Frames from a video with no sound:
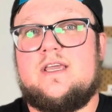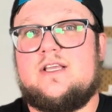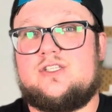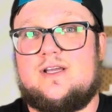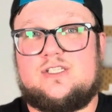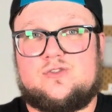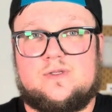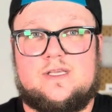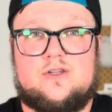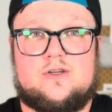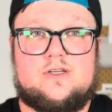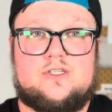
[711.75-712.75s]
So I just really
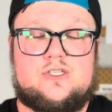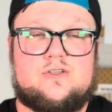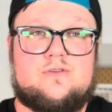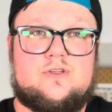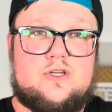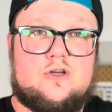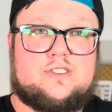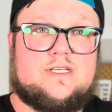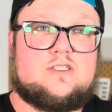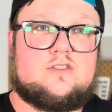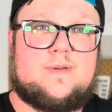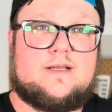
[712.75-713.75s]
encourage you, negotiate
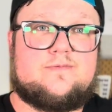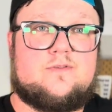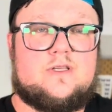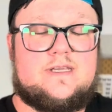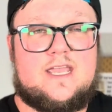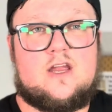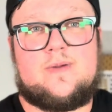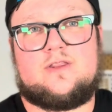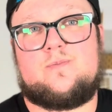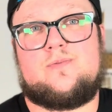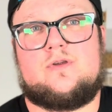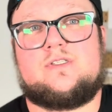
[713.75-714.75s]
respectfully, care about
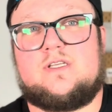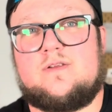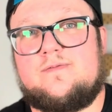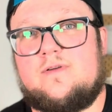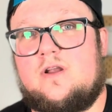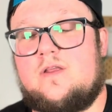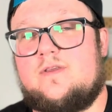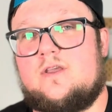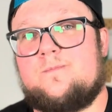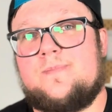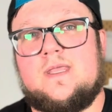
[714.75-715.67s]
the person in front of you.